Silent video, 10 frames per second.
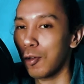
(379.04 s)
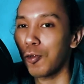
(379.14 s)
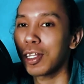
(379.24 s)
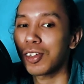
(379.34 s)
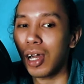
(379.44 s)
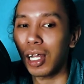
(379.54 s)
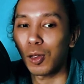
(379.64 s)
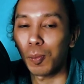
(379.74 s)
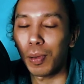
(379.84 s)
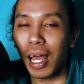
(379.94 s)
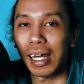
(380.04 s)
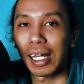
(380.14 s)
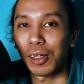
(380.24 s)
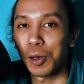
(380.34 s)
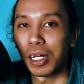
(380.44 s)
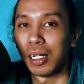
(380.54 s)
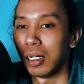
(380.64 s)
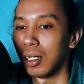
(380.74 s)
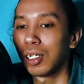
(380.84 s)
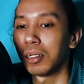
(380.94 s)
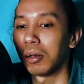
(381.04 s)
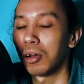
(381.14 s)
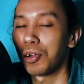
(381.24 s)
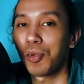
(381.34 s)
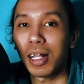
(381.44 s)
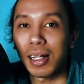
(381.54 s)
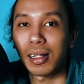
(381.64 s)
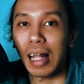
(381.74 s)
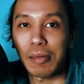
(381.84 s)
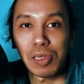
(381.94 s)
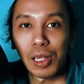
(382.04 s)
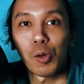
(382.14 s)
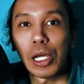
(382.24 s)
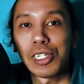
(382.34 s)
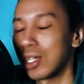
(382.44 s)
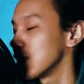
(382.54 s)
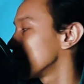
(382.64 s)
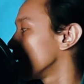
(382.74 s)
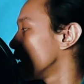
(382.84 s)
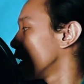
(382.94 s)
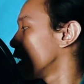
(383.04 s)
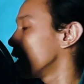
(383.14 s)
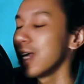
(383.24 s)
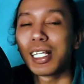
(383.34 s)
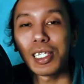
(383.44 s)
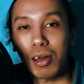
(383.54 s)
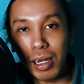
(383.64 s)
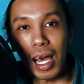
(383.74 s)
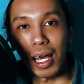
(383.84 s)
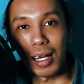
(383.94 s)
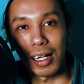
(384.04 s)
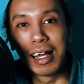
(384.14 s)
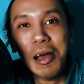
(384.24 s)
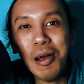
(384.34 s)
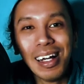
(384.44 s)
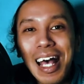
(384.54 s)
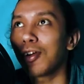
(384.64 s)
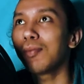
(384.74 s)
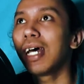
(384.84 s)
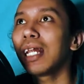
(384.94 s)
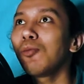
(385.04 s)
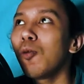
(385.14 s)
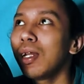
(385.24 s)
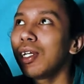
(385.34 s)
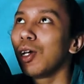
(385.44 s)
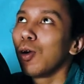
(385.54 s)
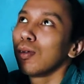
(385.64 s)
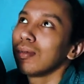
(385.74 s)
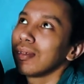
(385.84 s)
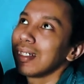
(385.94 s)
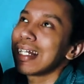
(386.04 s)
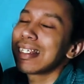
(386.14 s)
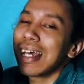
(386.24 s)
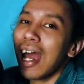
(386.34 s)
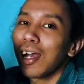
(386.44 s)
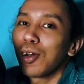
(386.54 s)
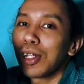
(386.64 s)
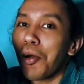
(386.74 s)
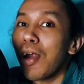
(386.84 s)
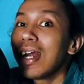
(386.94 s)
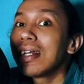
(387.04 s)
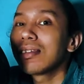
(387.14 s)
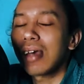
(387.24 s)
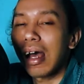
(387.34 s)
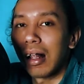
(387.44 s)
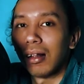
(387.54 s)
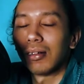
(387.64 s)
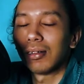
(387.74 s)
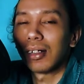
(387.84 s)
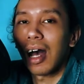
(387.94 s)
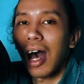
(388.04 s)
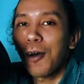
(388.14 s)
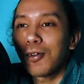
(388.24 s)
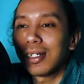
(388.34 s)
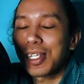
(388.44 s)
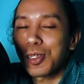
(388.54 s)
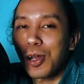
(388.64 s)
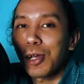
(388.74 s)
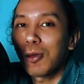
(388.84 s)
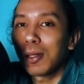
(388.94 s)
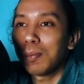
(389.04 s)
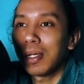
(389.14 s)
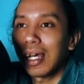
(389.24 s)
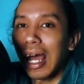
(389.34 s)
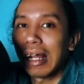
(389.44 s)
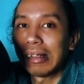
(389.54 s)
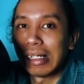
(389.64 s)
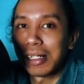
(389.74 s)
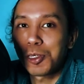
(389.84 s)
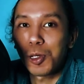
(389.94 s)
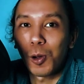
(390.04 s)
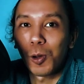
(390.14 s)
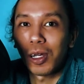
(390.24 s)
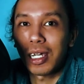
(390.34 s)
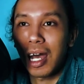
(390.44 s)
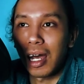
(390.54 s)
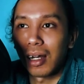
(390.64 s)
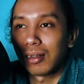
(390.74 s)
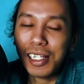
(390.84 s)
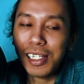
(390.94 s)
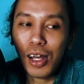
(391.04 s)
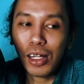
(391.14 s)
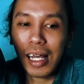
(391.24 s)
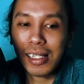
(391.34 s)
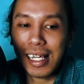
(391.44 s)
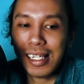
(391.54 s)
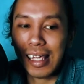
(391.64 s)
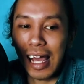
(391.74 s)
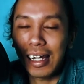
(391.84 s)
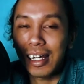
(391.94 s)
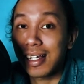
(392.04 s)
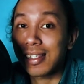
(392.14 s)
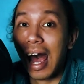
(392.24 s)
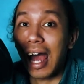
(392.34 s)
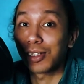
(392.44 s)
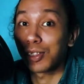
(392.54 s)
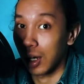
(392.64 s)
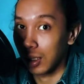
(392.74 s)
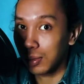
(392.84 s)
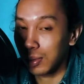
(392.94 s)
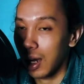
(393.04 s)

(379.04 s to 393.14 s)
we try to apply that on the on the real life situations. So yeah, from that moment though, let's say I could already tell how the story will be ended. So yeah, it's not as exciting as I thought,